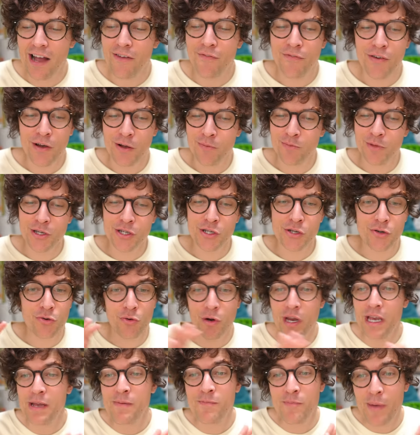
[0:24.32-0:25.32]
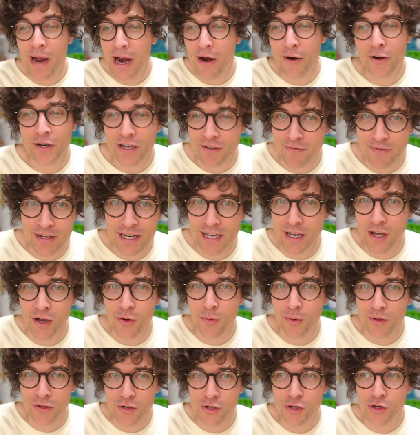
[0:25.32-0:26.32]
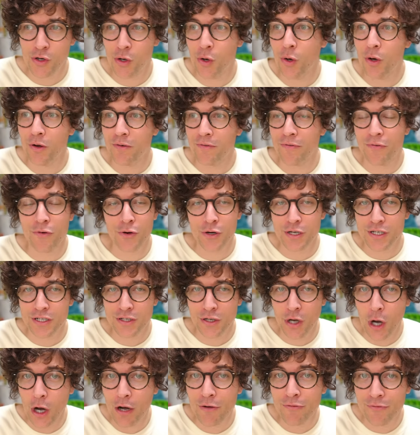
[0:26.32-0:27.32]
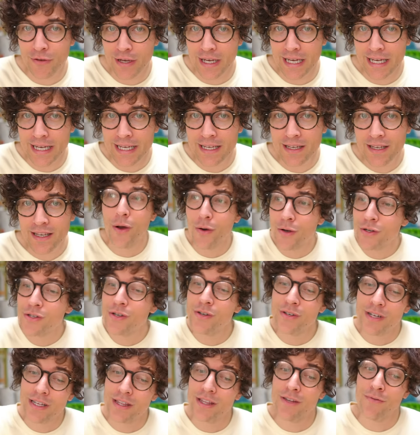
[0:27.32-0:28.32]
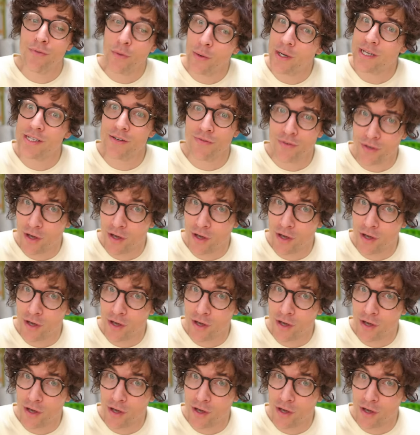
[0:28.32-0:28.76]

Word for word: I filmed a Scream parody video with Sean for his coffee, where I also did the voice of